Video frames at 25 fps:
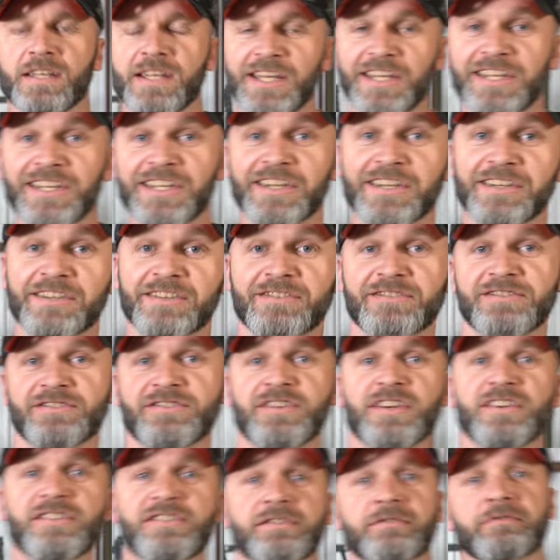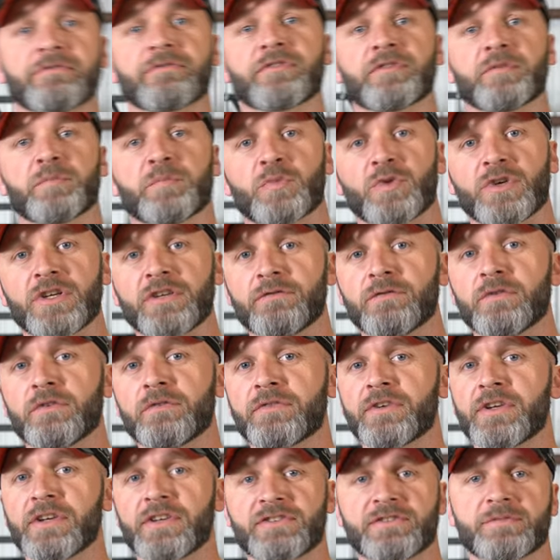Hey guys, Jason from Brave
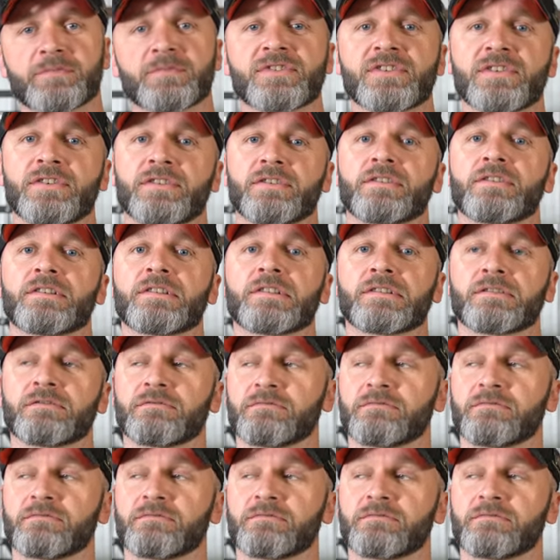Wolf Customs here,